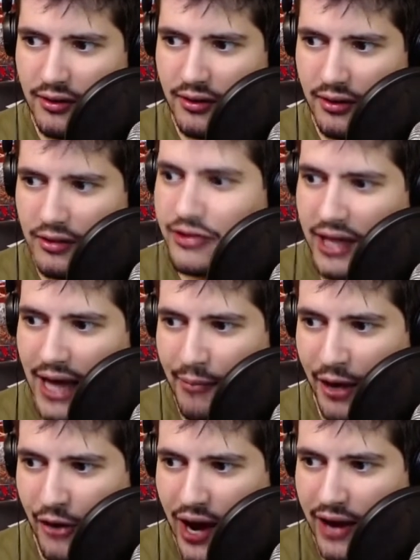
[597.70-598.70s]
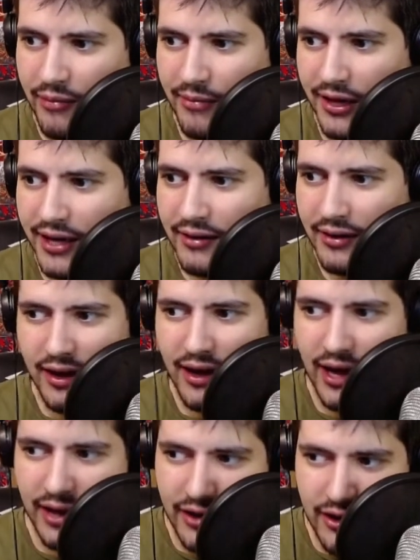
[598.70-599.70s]
Because they happen randomly,
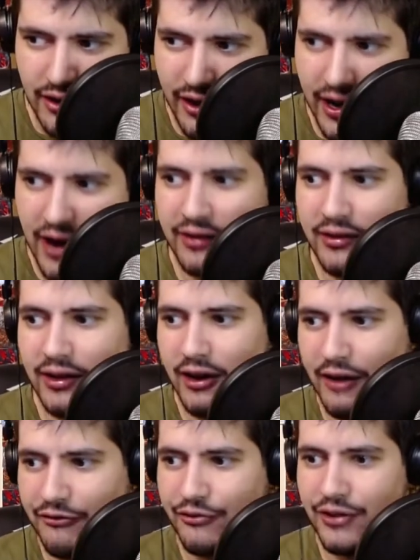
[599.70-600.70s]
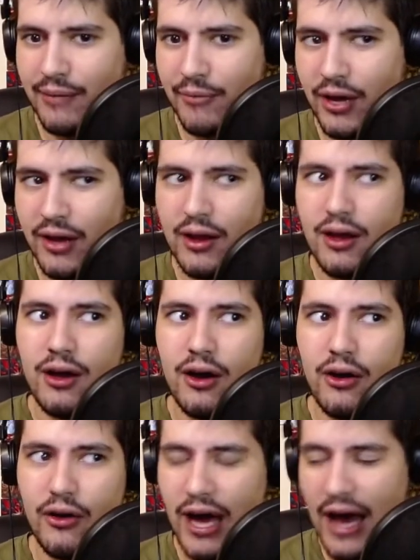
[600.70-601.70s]
and there aren't enough of them,
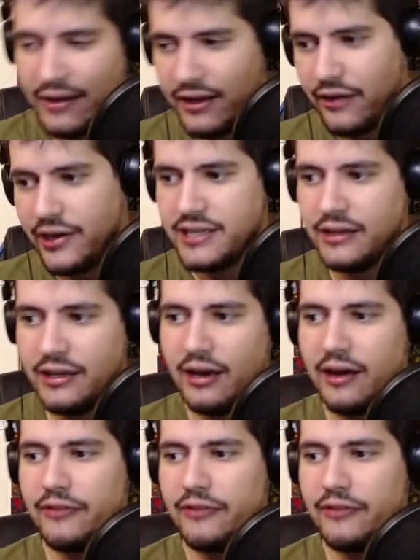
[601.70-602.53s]
and there isn't enough,